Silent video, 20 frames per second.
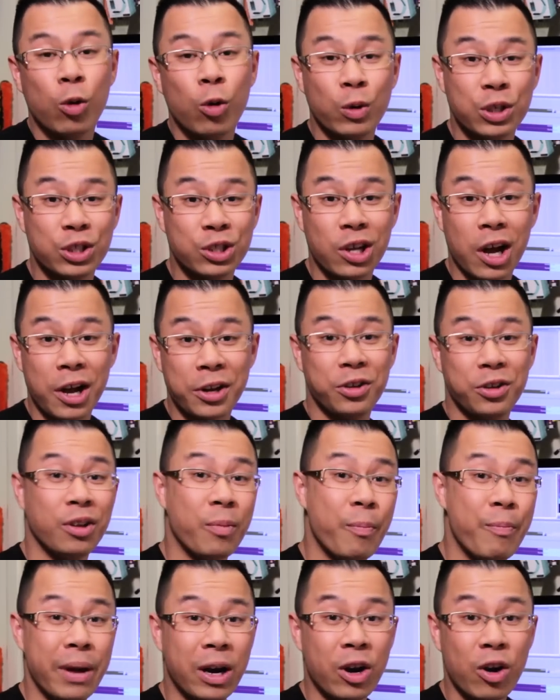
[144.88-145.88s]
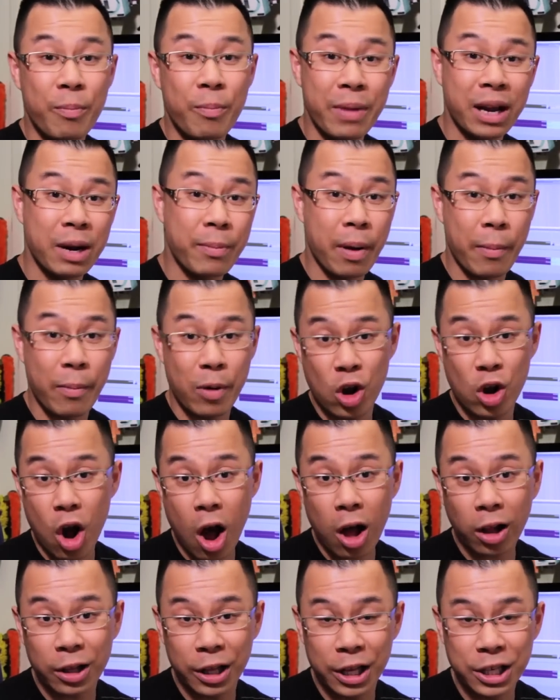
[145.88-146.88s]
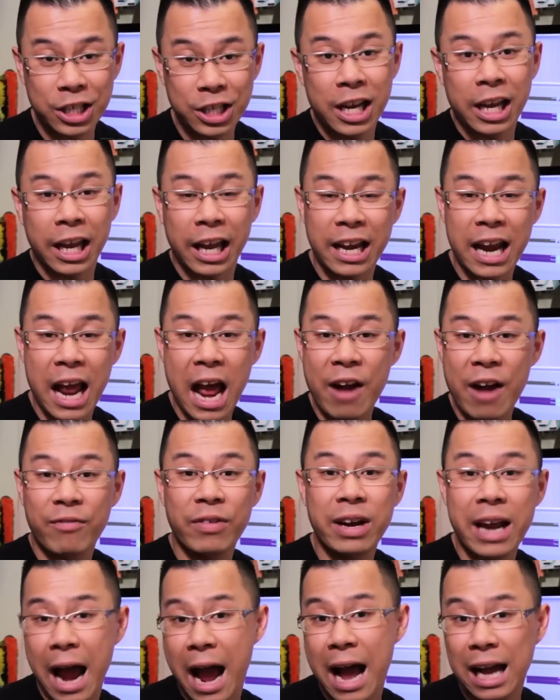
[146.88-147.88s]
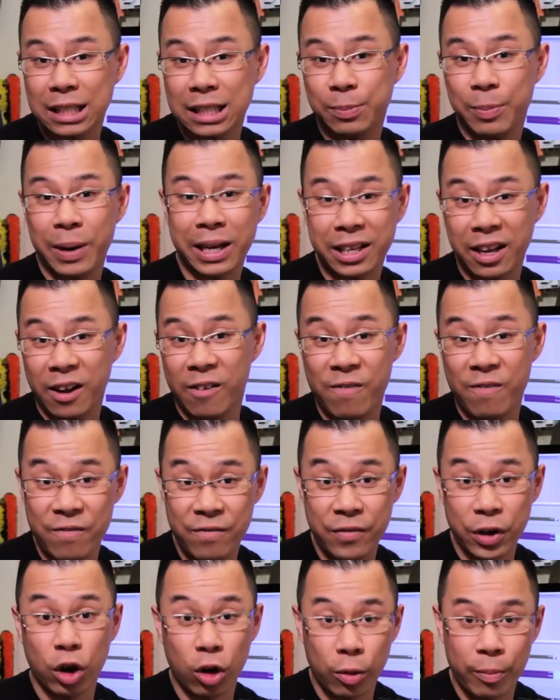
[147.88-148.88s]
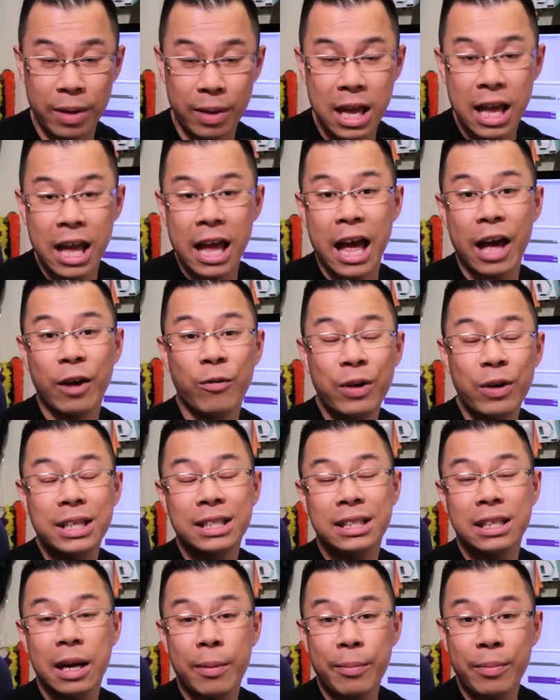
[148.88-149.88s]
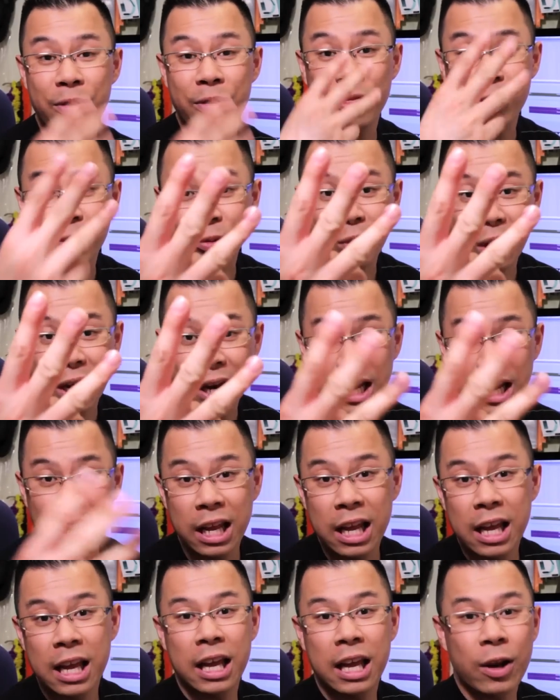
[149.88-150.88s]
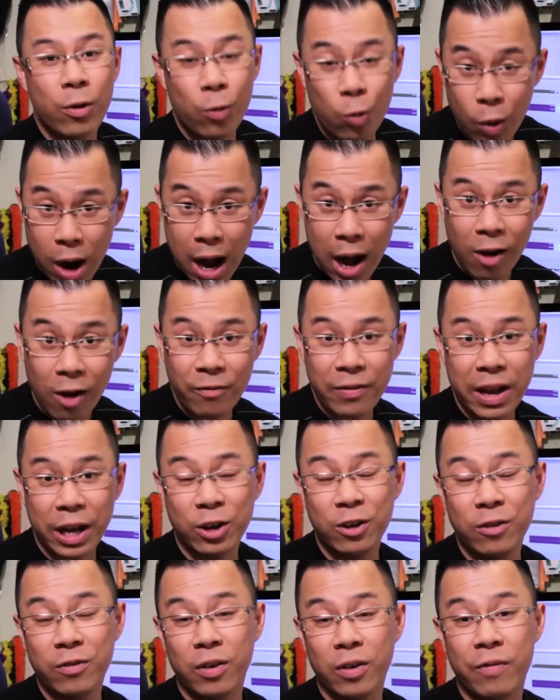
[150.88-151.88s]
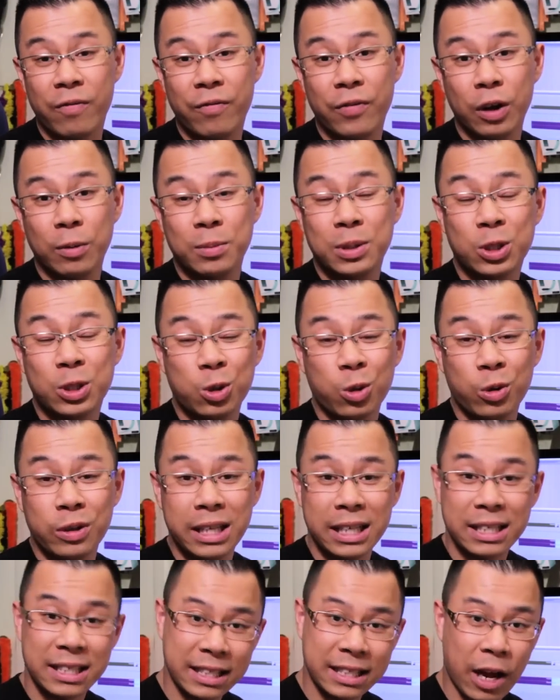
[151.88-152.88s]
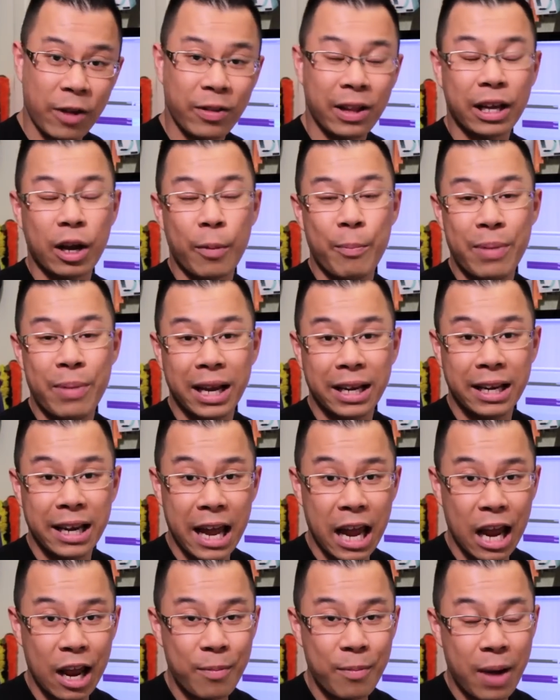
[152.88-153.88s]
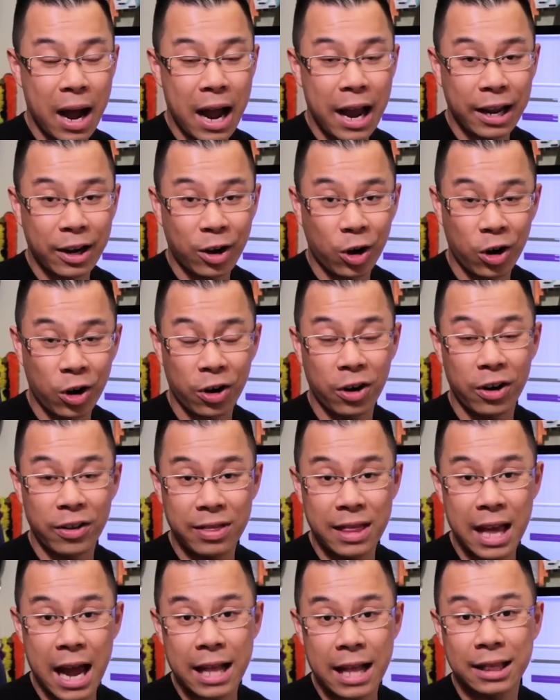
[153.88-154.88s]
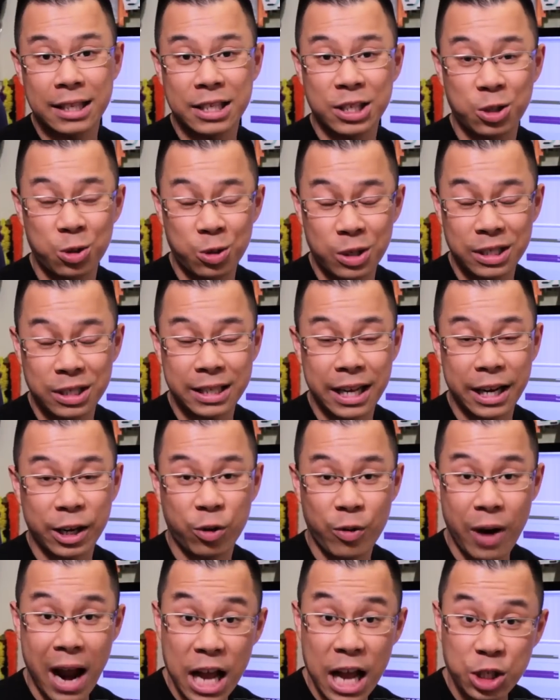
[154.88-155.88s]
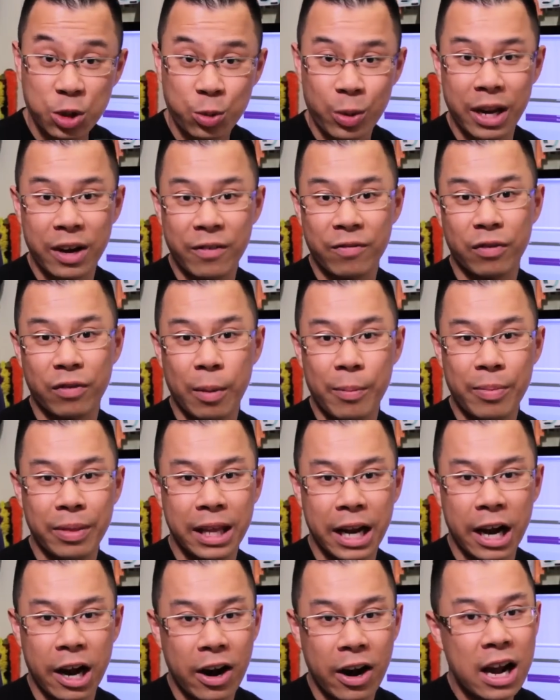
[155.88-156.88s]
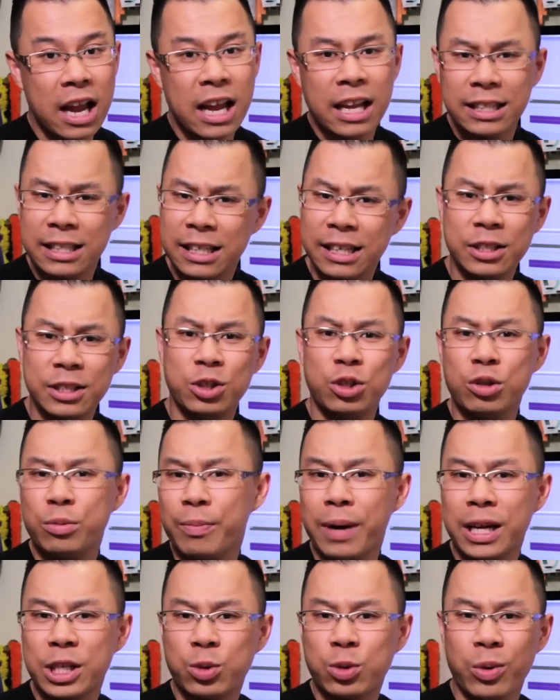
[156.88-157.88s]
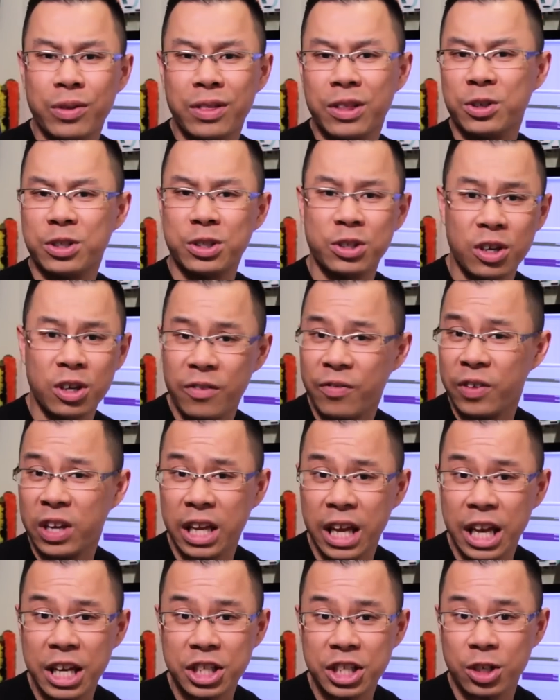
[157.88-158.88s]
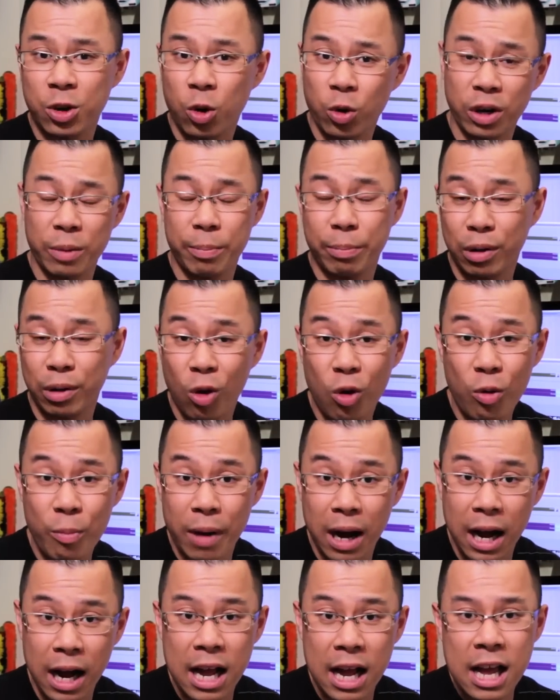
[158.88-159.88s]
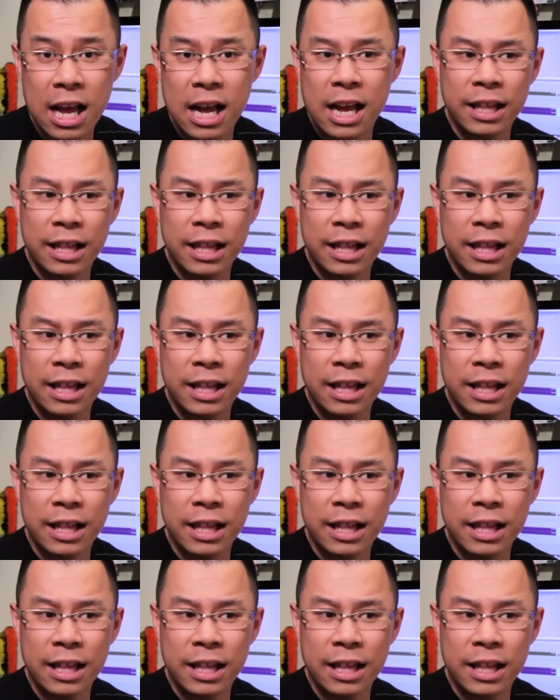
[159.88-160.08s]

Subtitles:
which taught you the bare minimum knowledge in every aspect of film. And reason number 3, while Vancouver Film School does sound like a big name, I had heard that the students that graduated from there didn't do much with their certification or diploma.